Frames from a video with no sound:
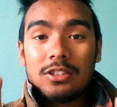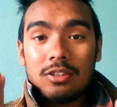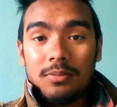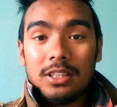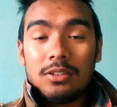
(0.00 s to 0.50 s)

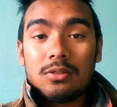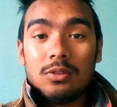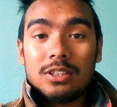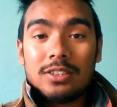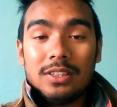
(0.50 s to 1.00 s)
so many
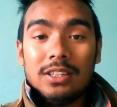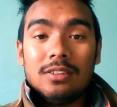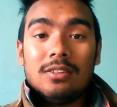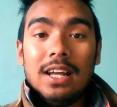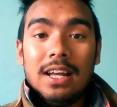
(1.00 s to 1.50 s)
tools
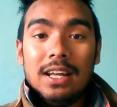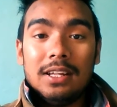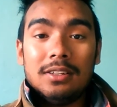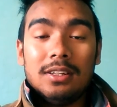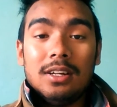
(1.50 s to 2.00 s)
there,
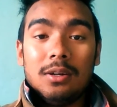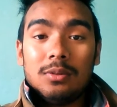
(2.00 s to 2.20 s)
and